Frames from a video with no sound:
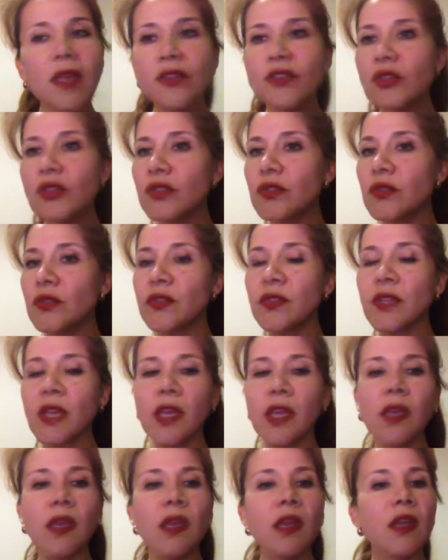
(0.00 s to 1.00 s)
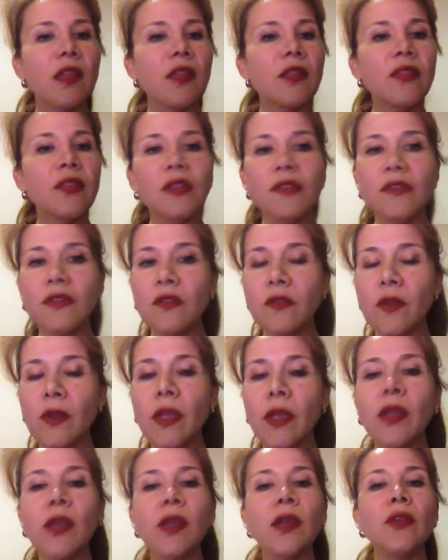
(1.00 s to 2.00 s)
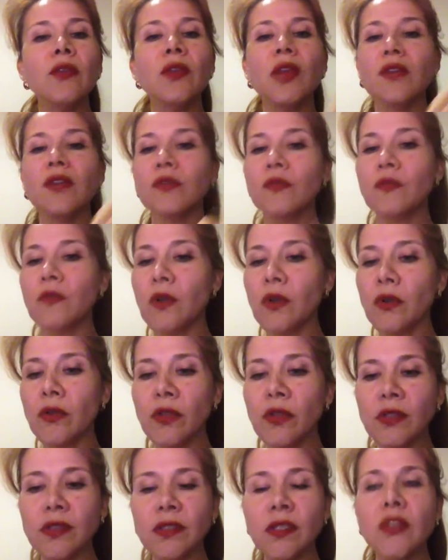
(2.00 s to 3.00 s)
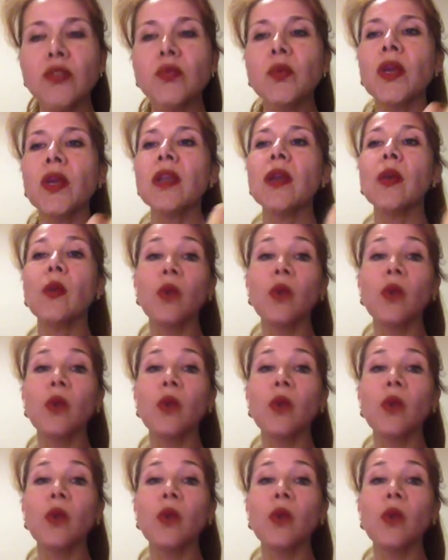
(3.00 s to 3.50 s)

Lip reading: Just to say, this is very good, you have to focus on this one,